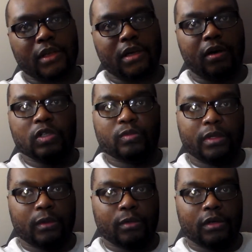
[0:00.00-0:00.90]
Cubs
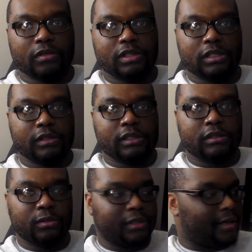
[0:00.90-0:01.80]
win the World
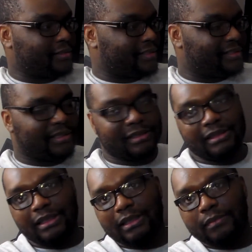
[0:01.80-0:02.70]
Series
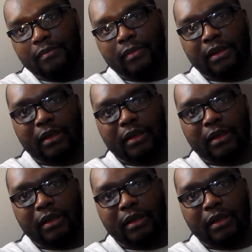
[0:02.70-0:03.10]
2016.